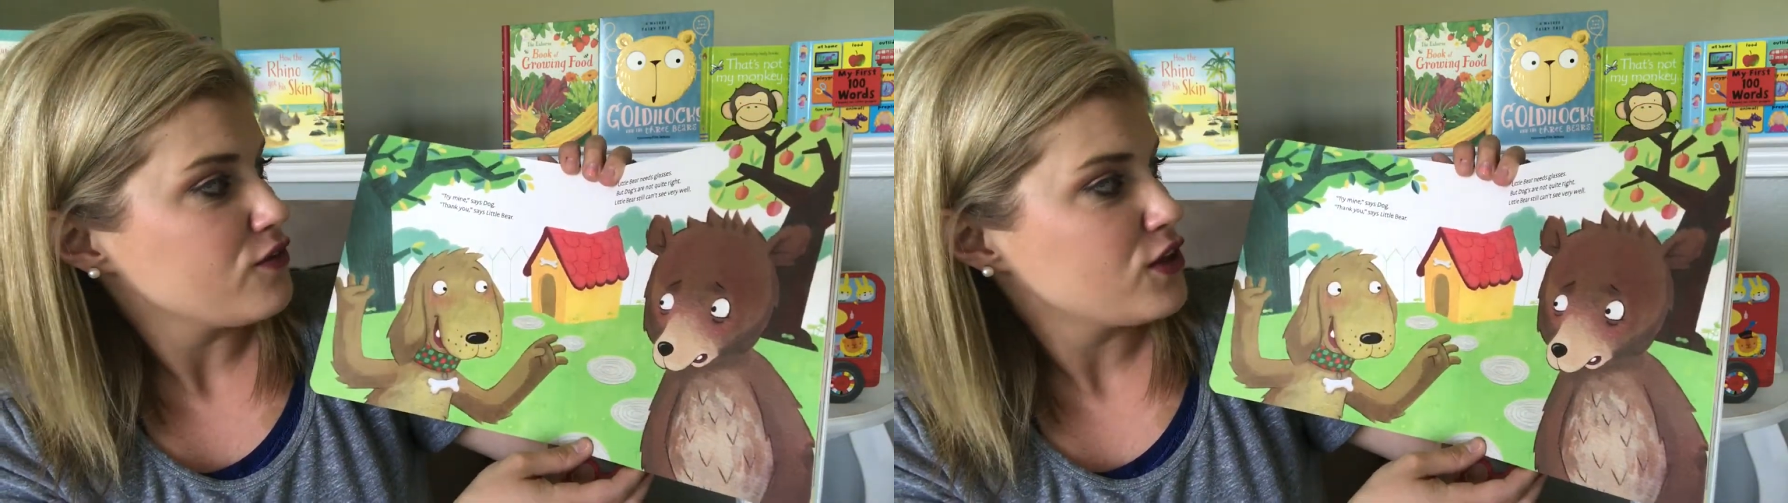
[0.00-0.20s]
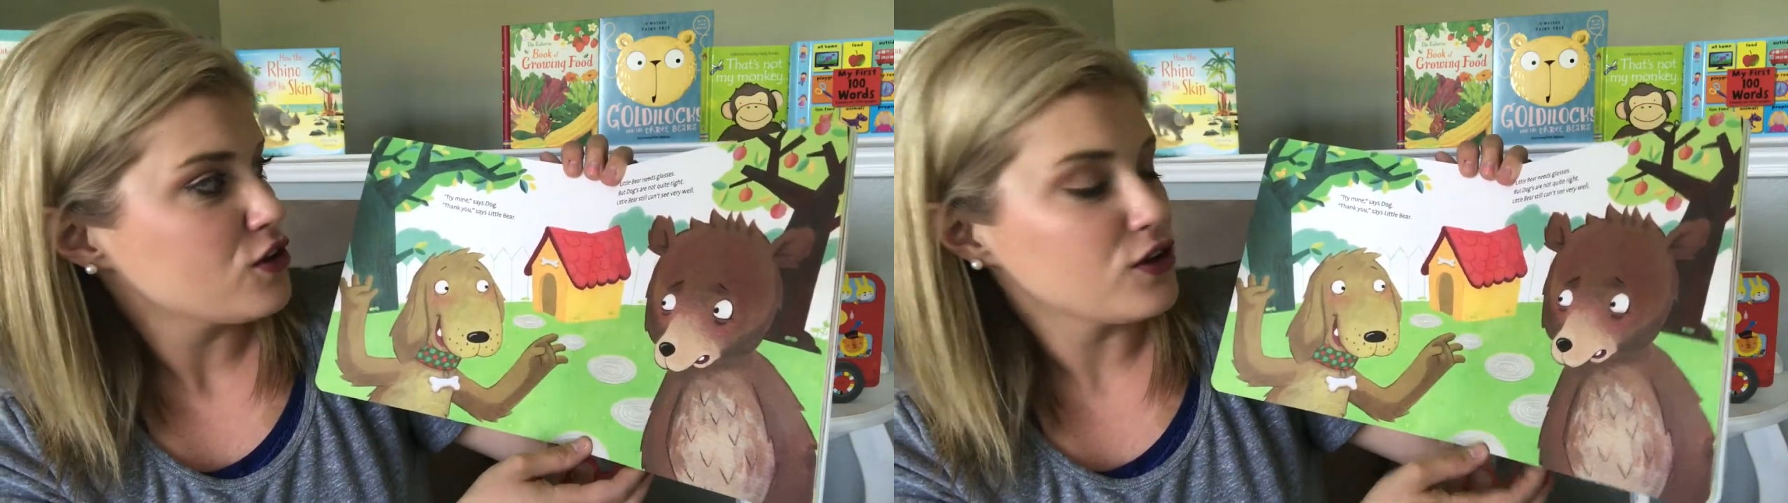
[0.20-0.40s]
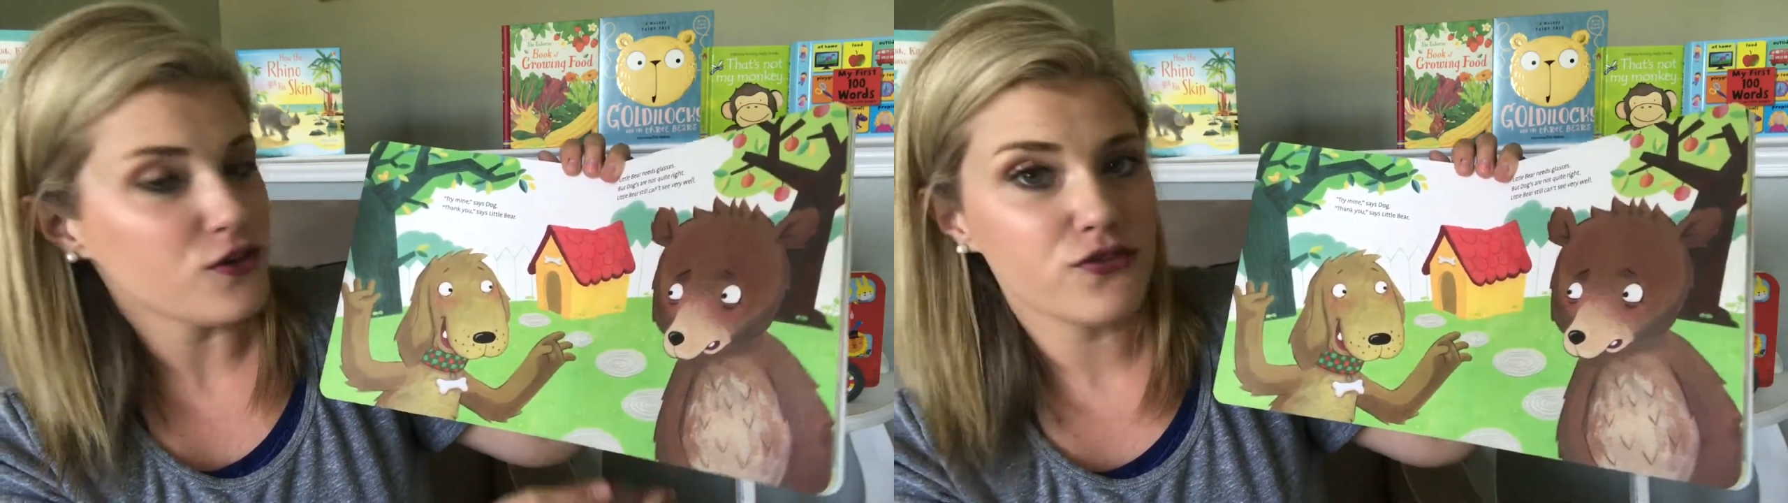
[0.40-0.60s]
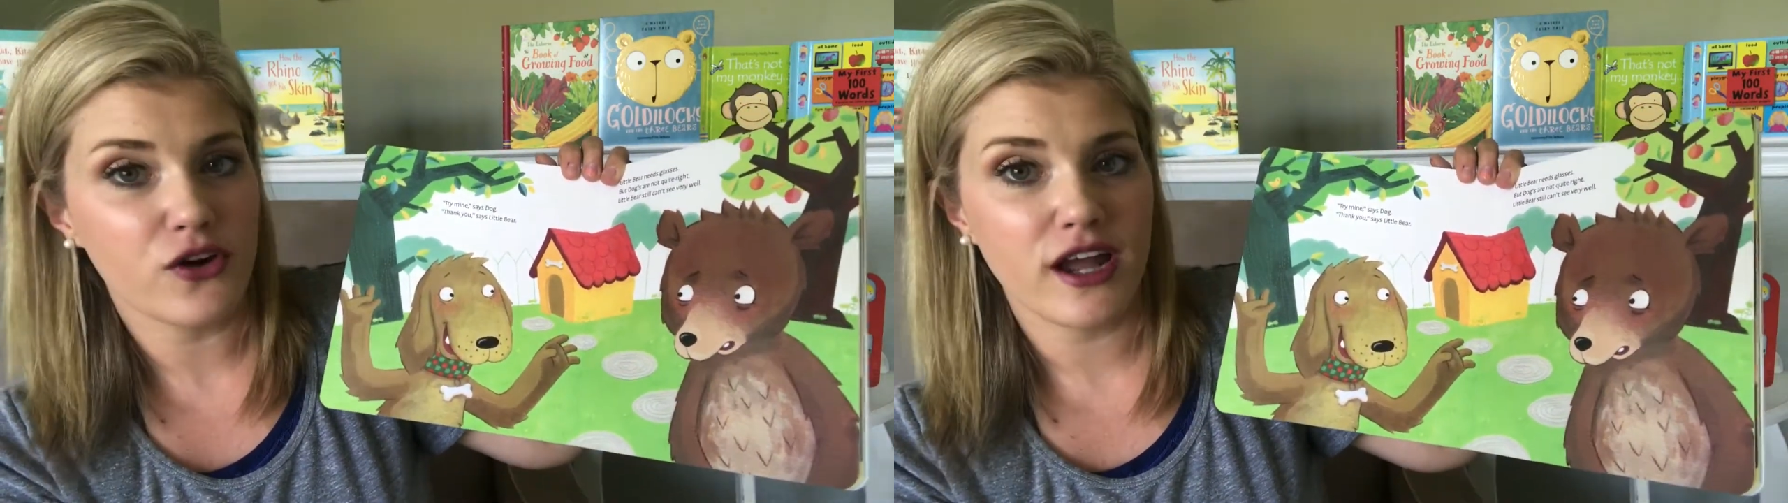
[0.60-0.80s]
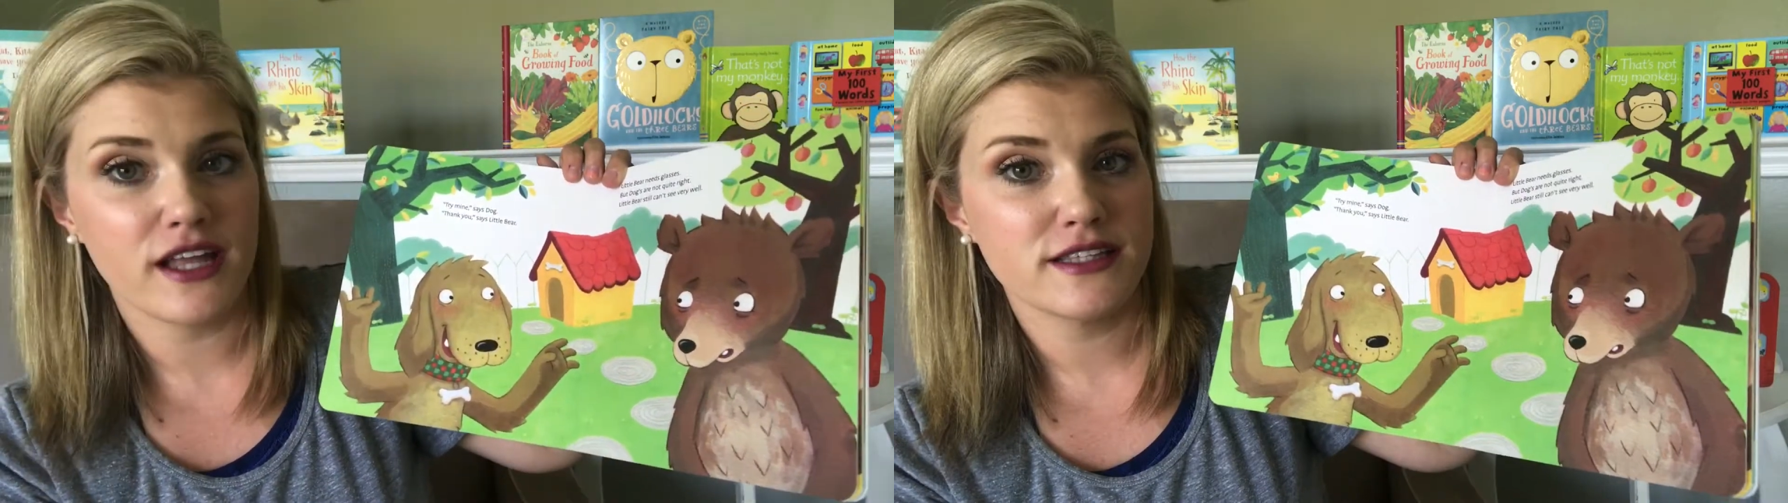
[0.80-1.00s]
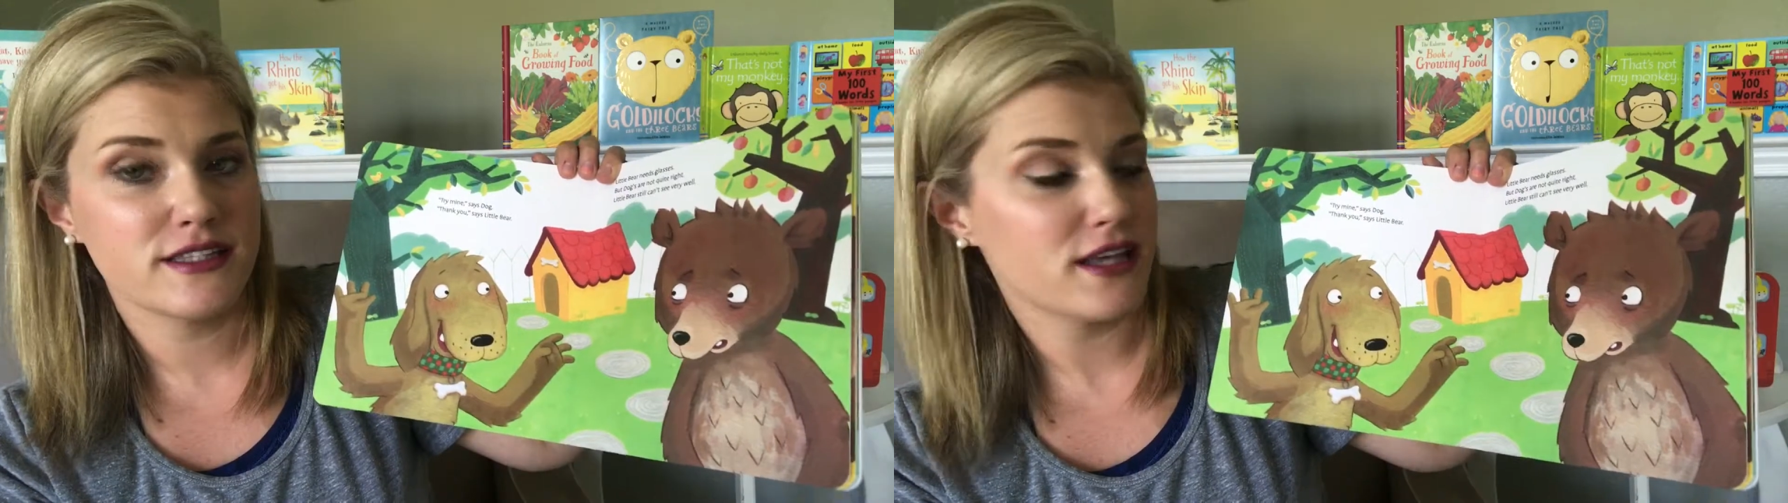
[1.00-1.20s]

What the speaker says: their little friends